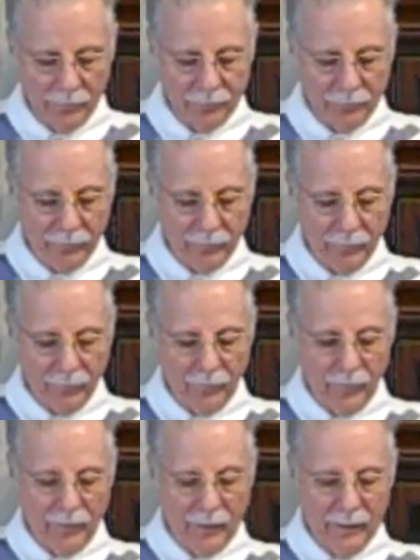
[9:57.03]

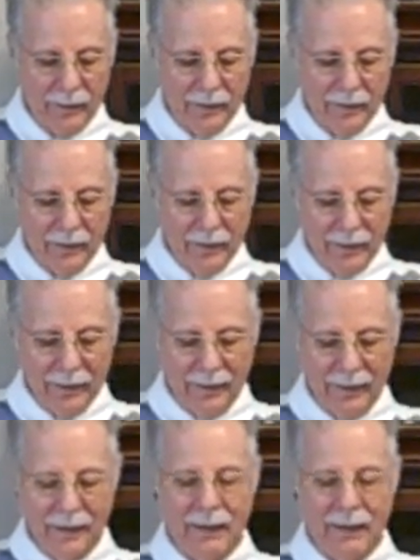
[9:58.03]
(silence)